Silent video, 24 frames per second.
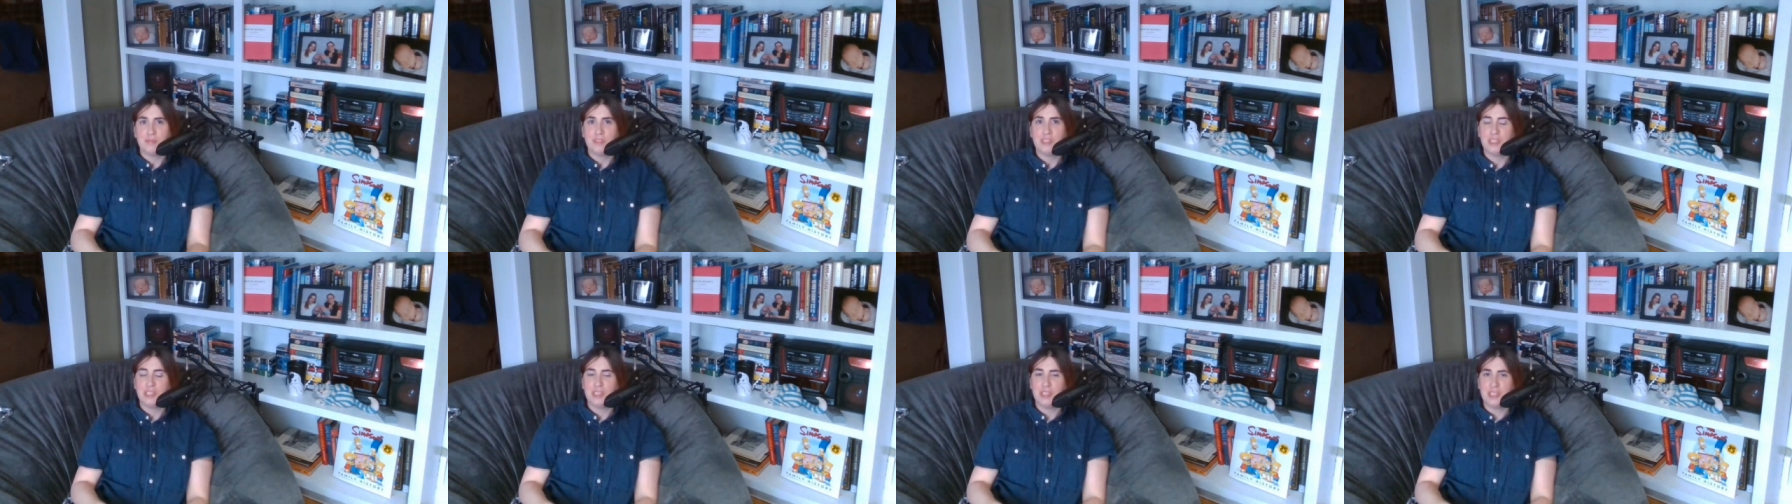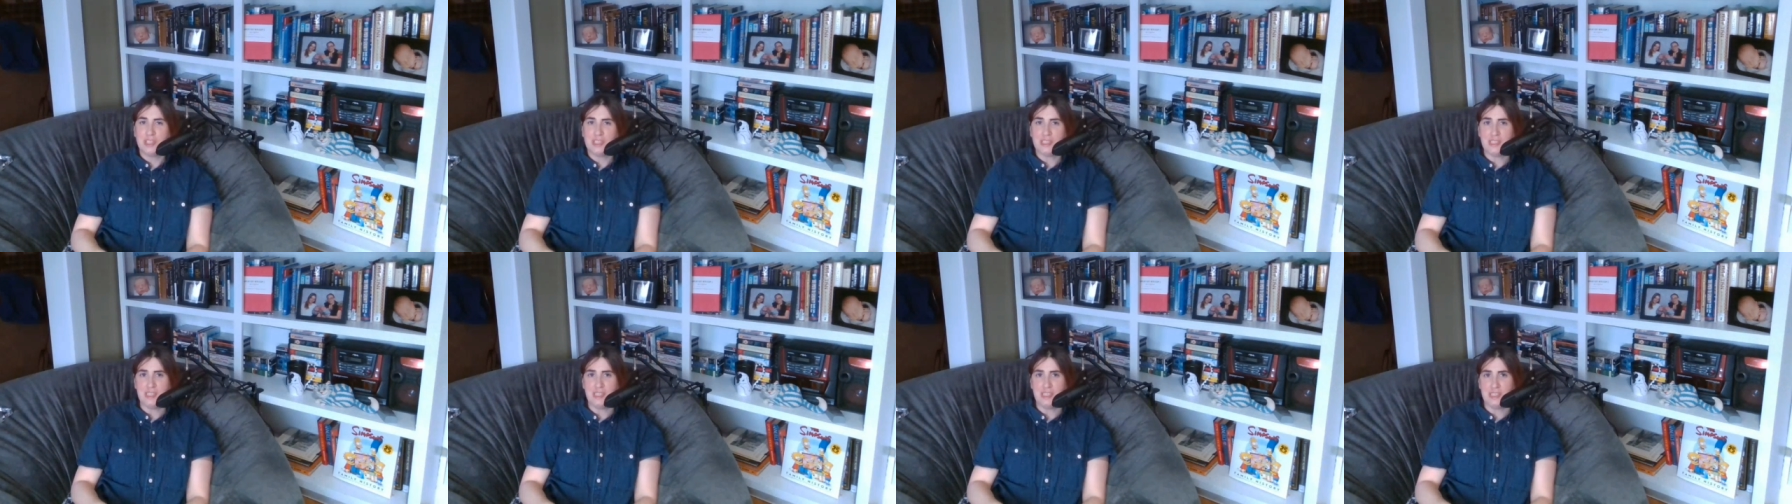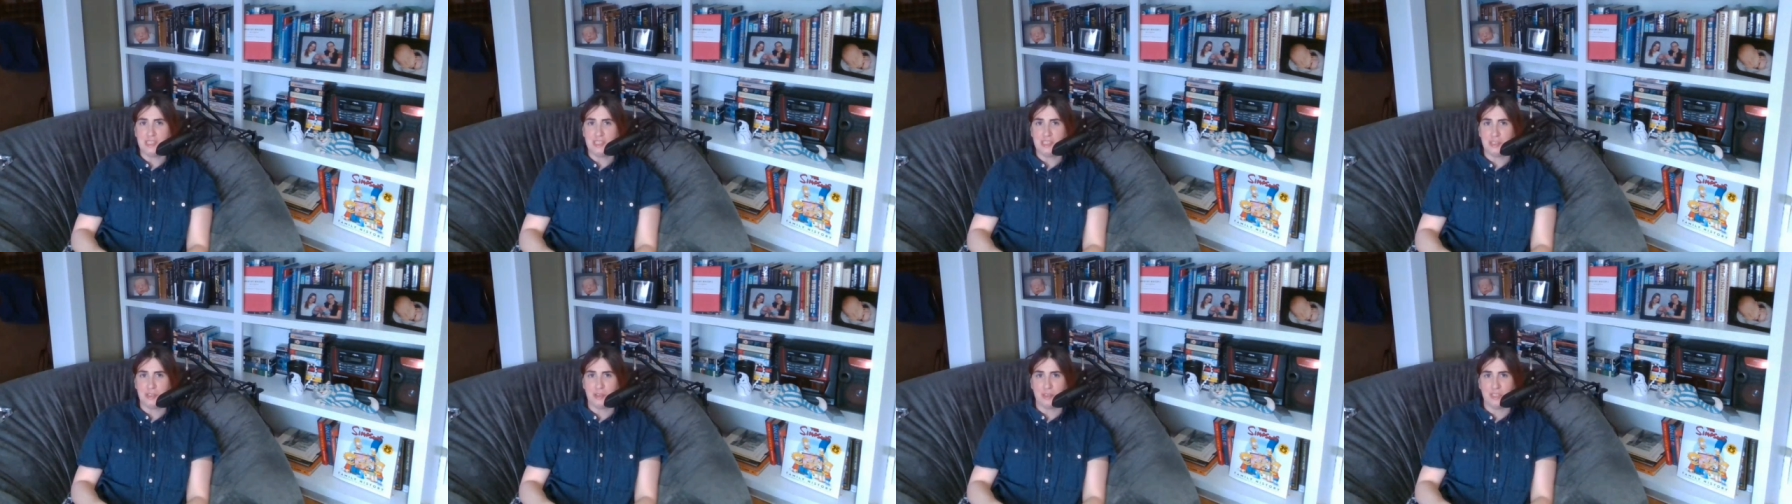You're listening
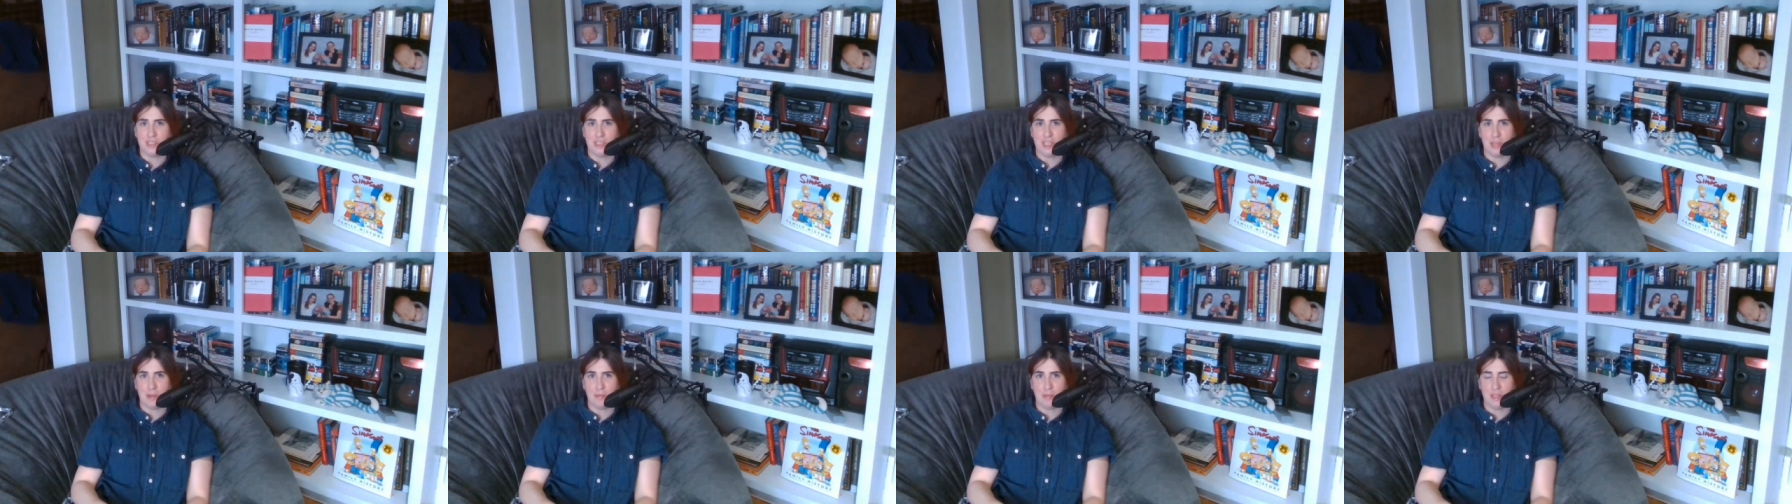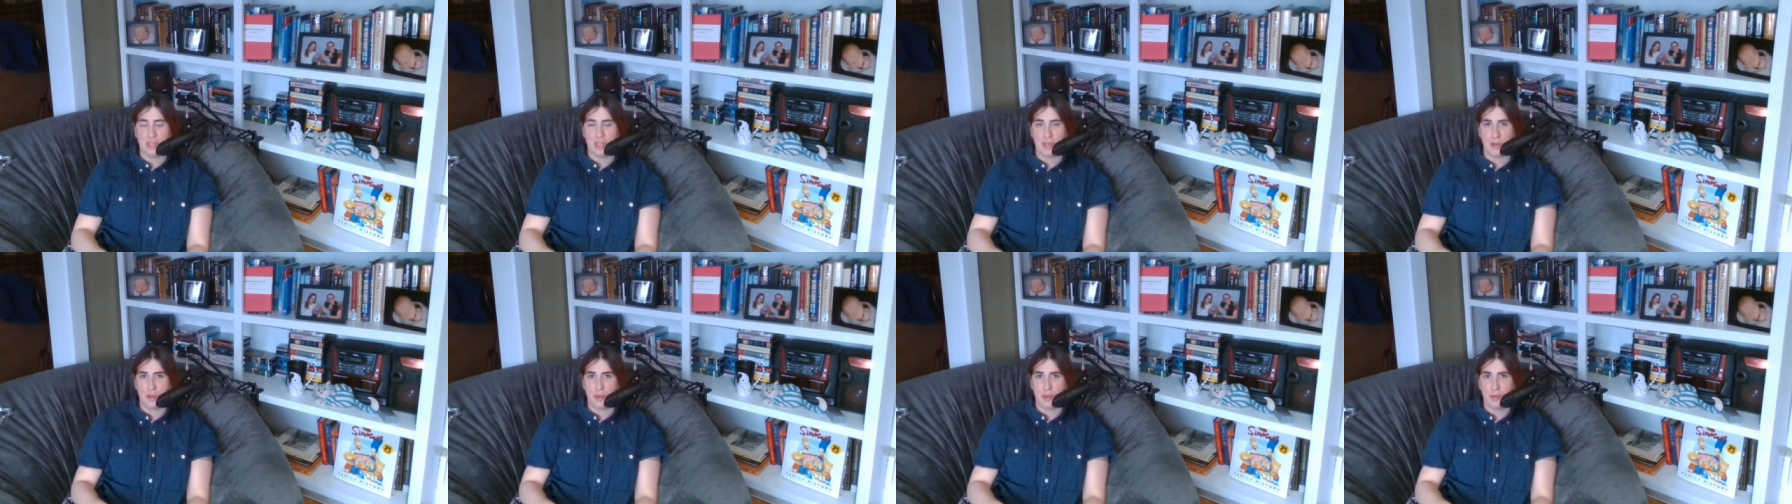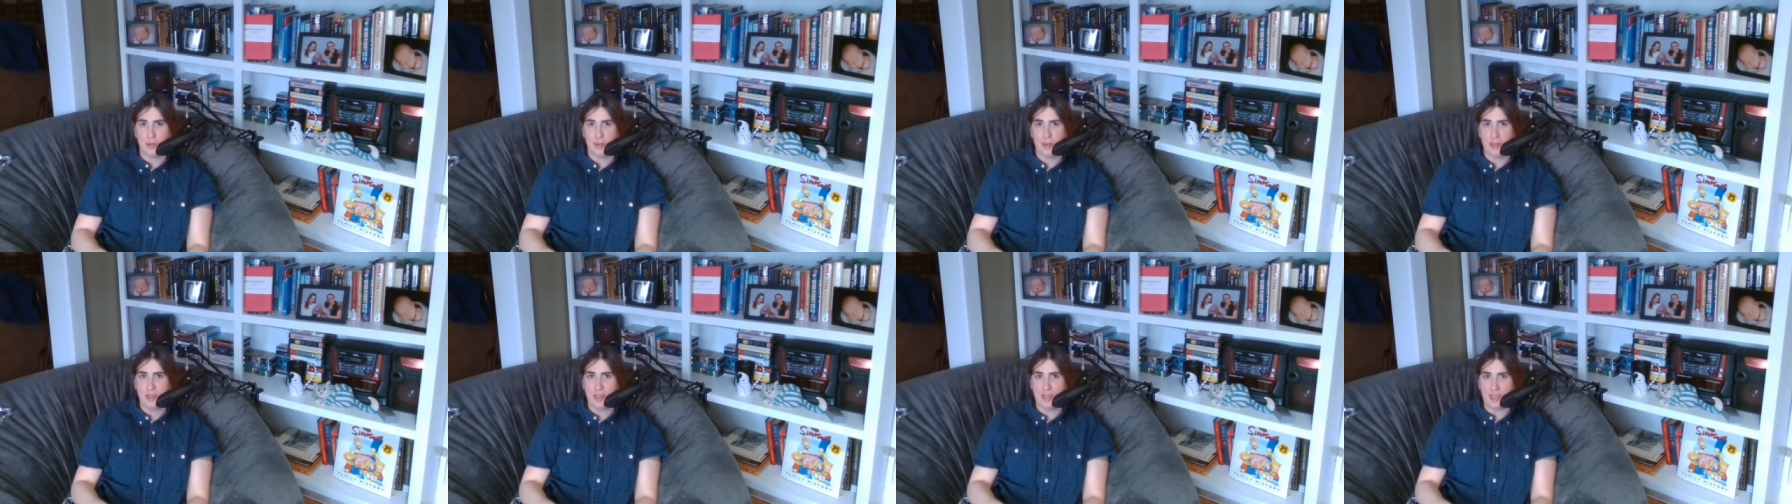to Storytime with Erin
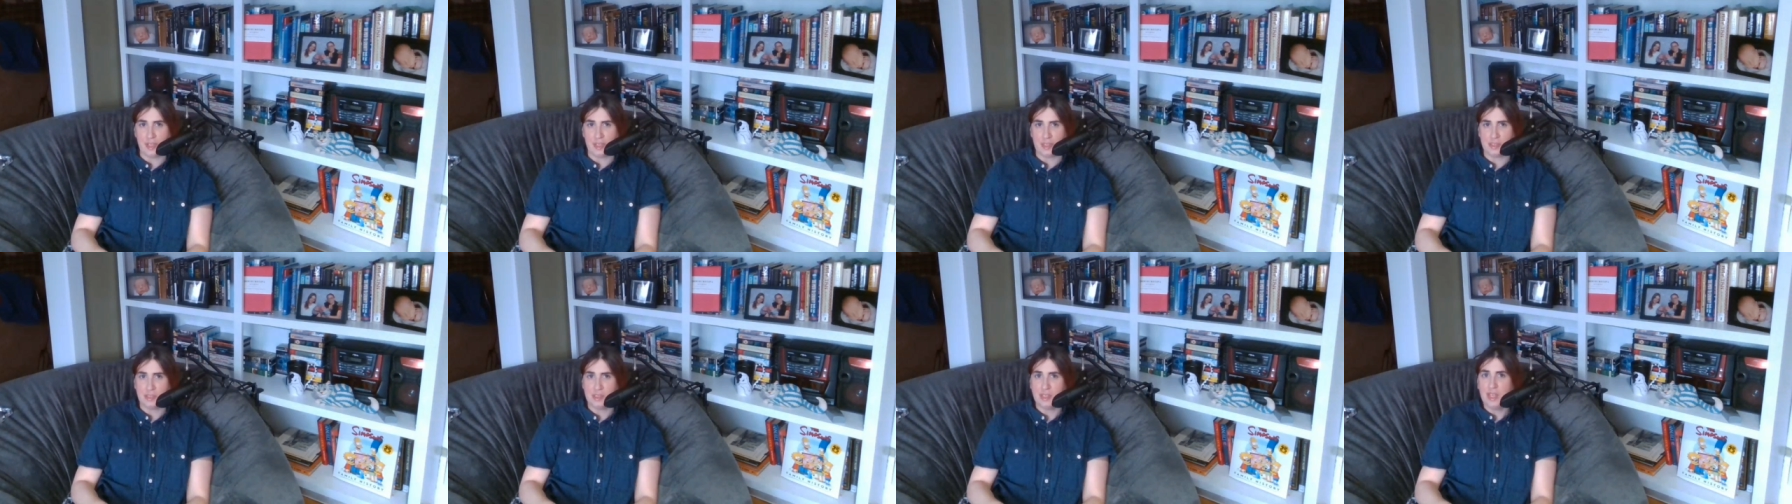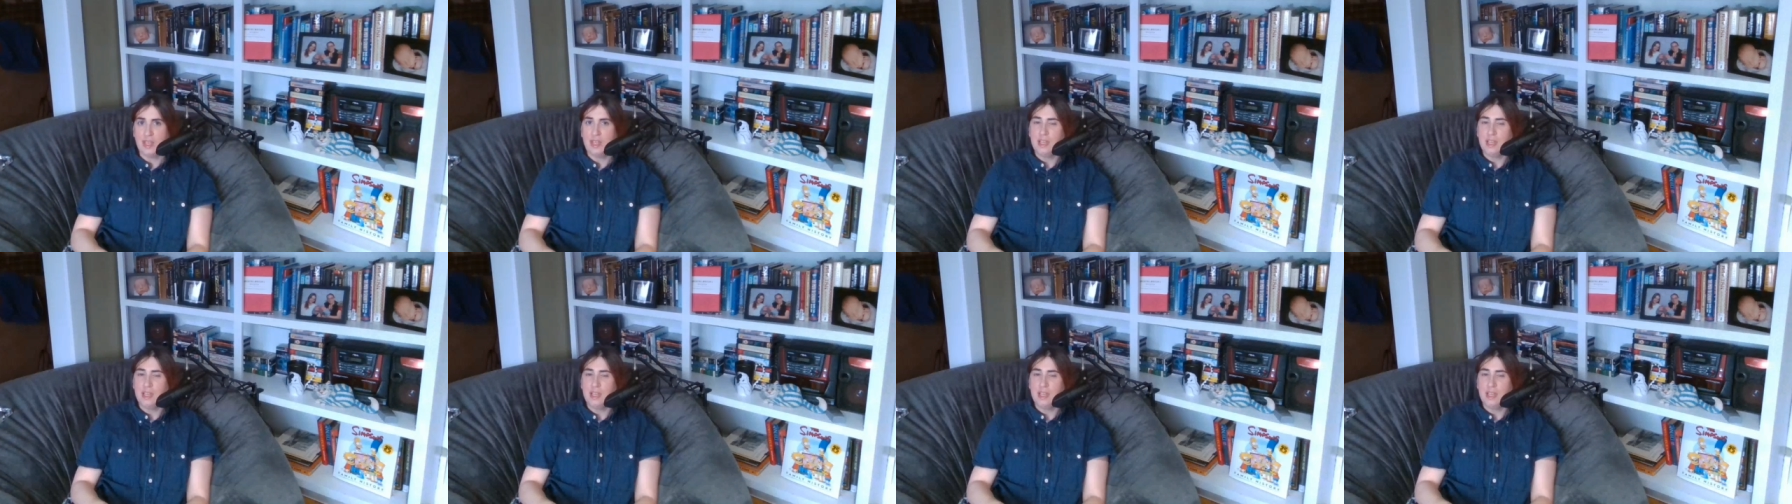O'Riordan.